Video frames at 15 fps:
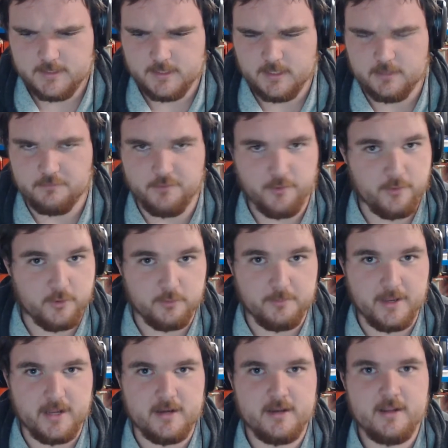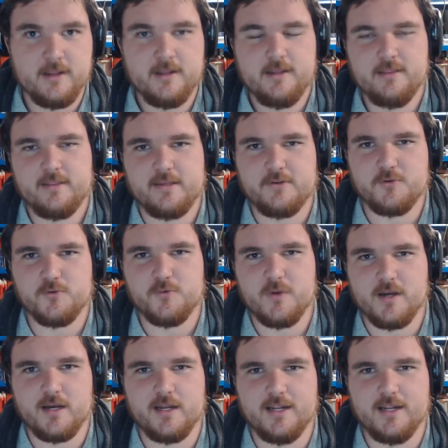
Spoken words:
Very good band. They do